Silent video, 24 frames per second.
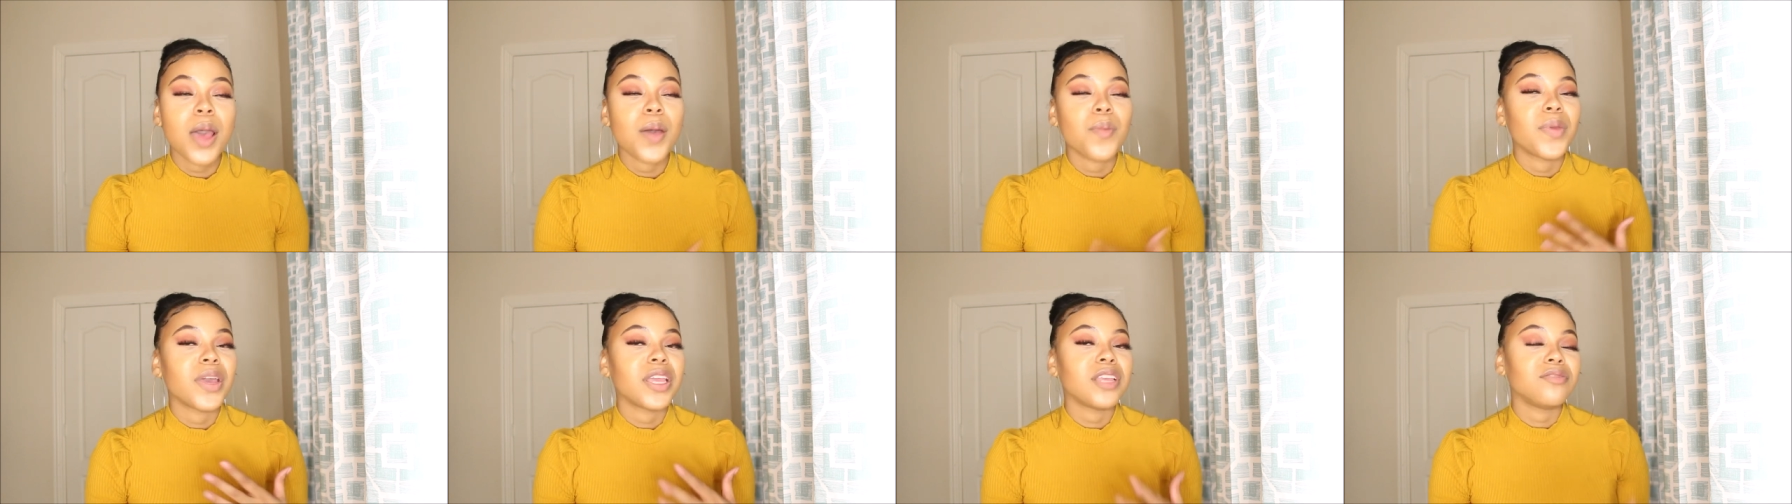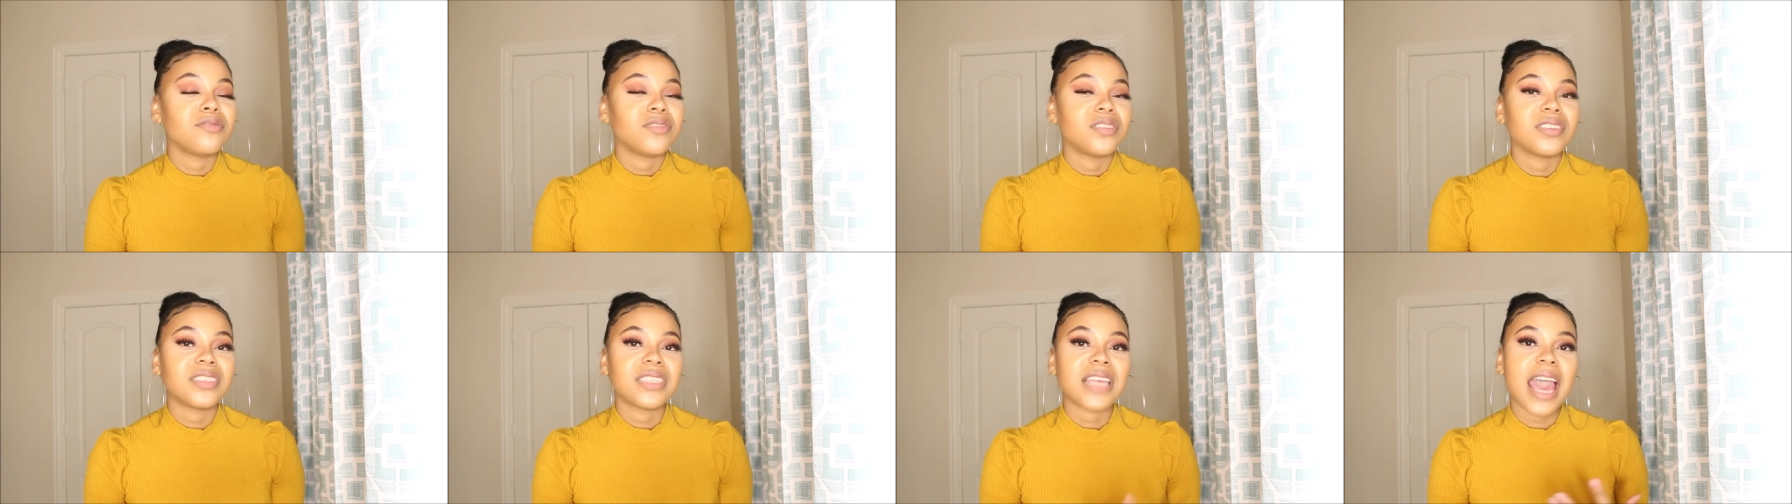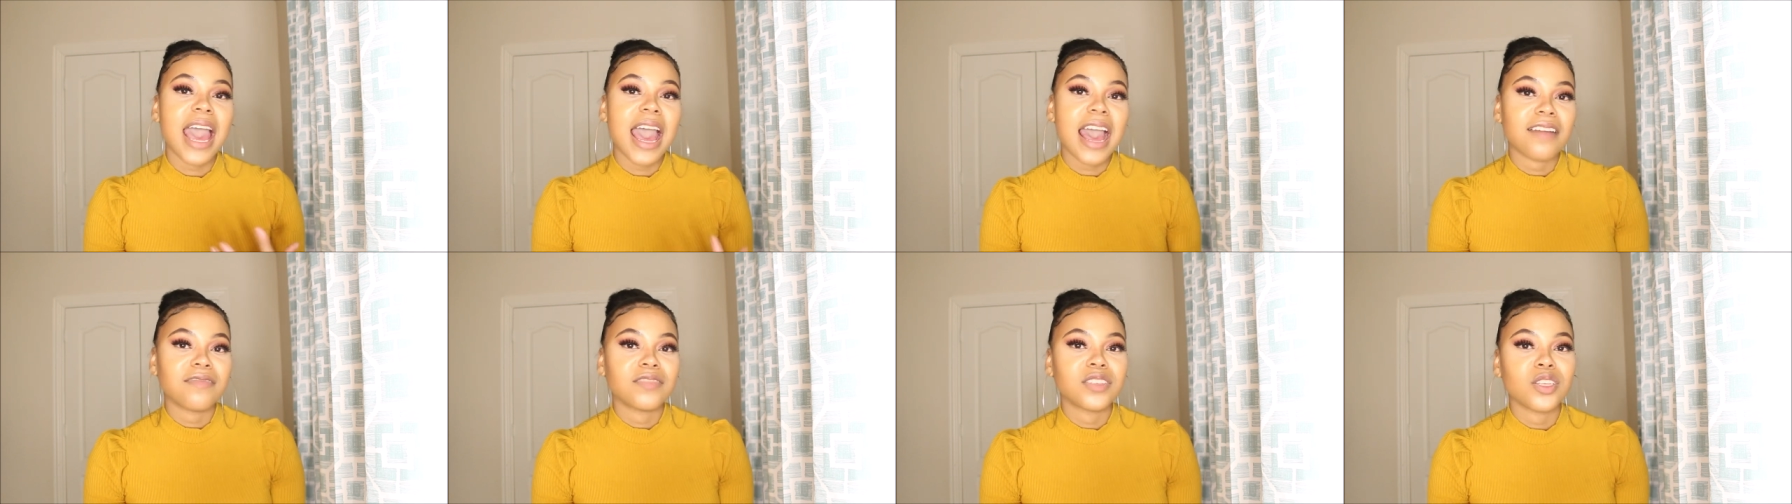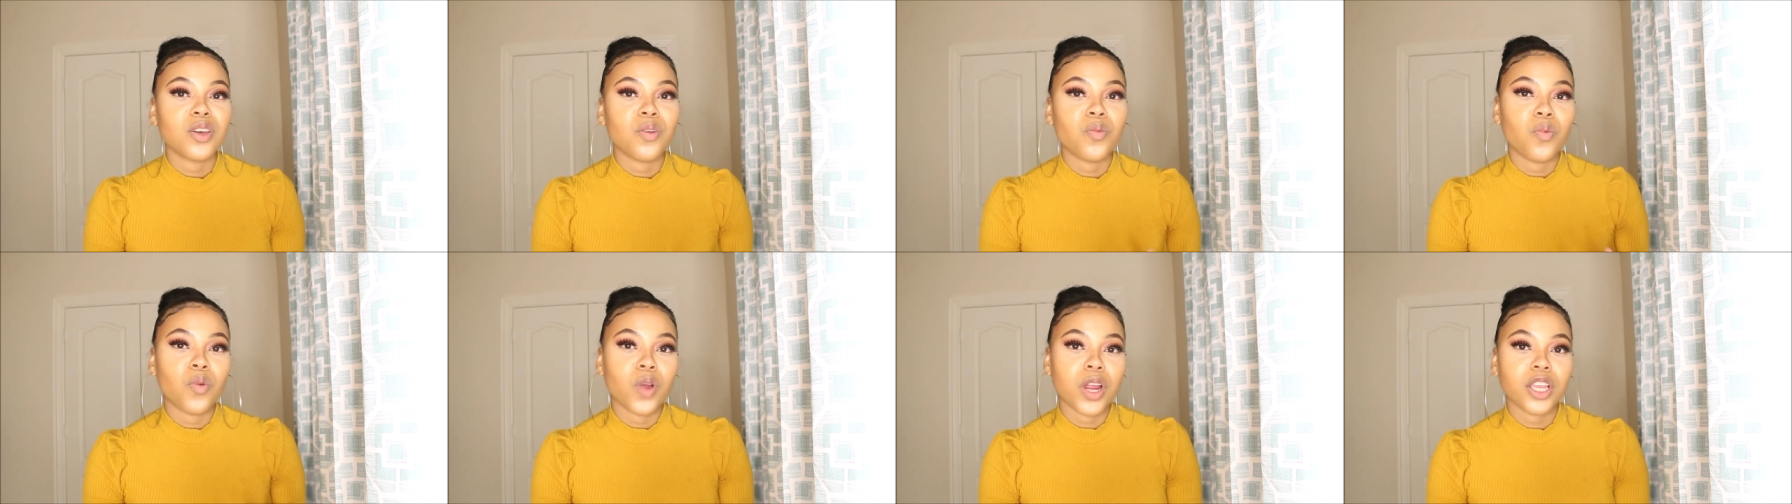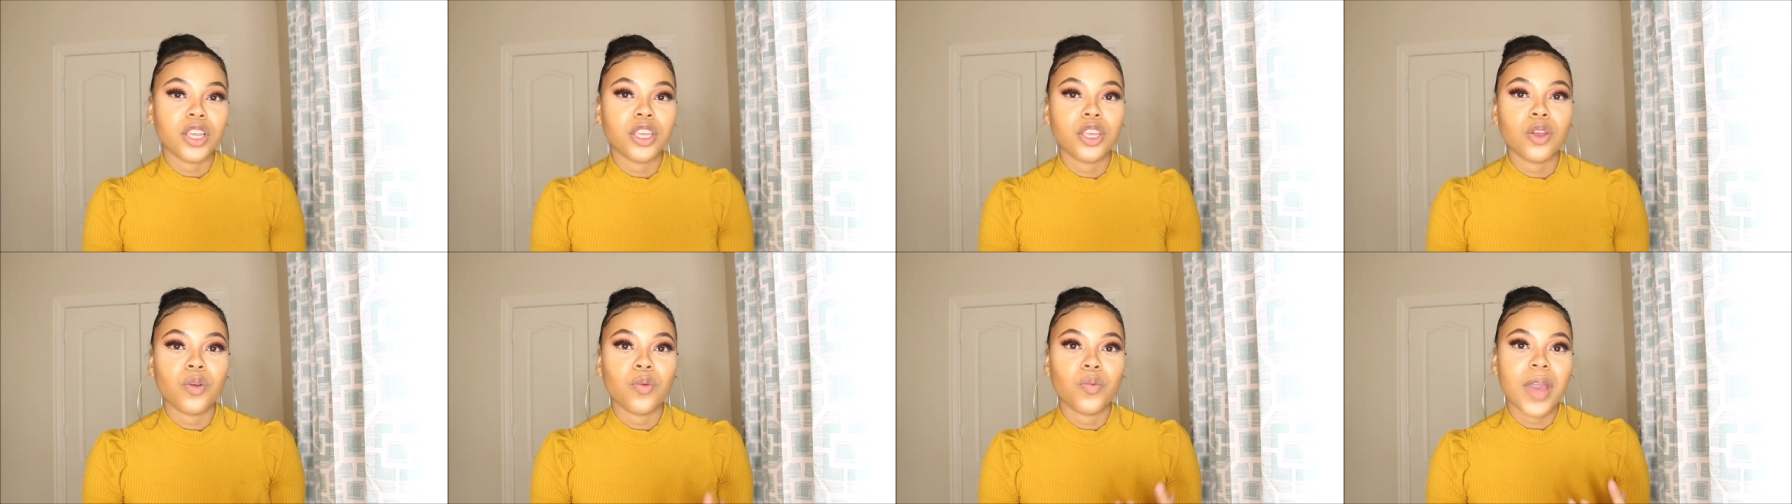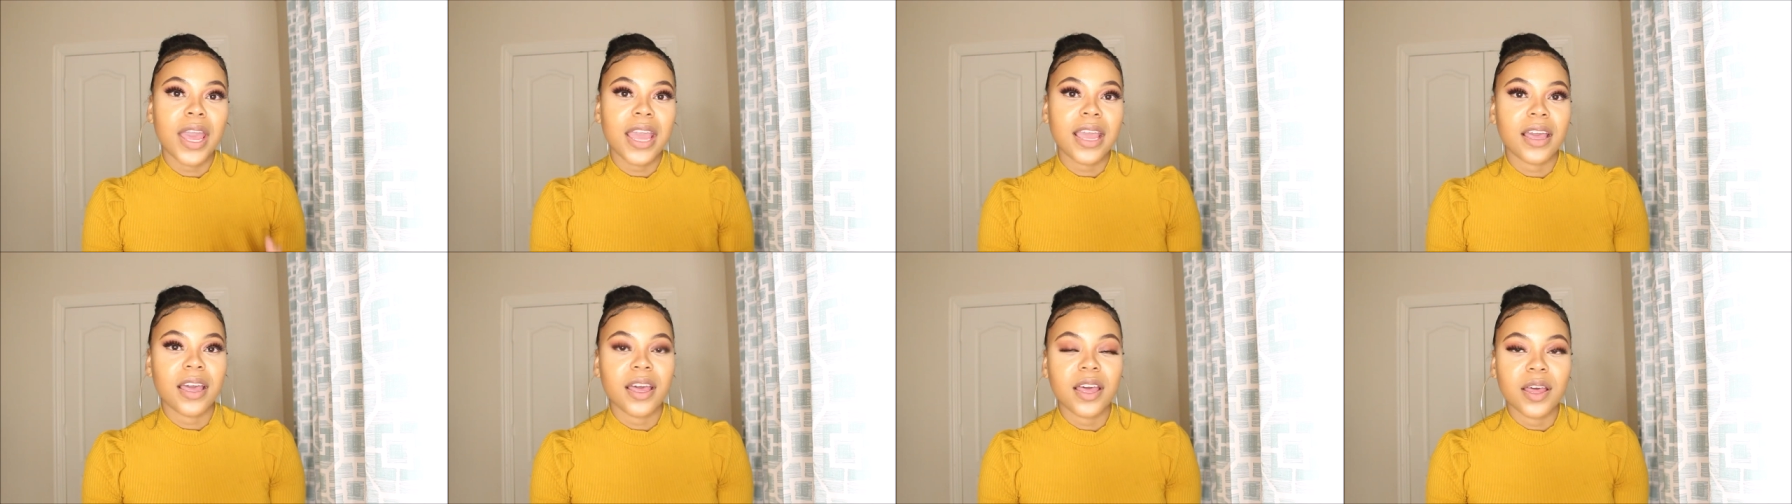but you just have to work your
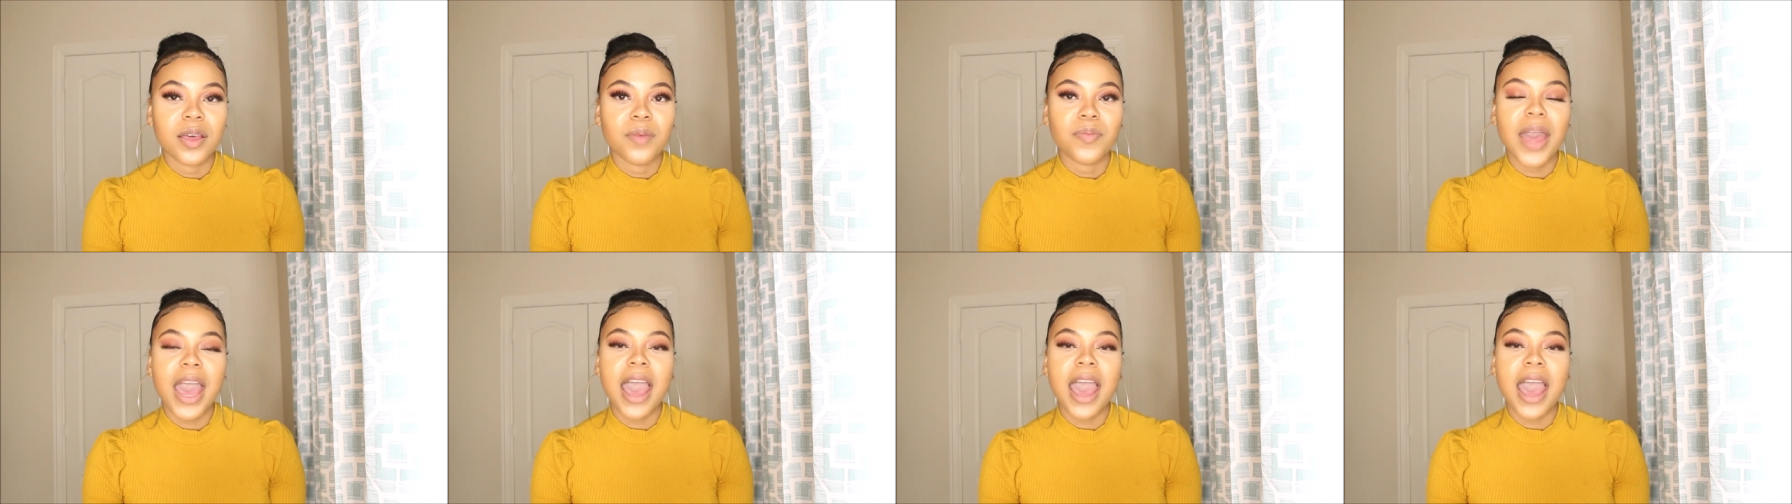way up.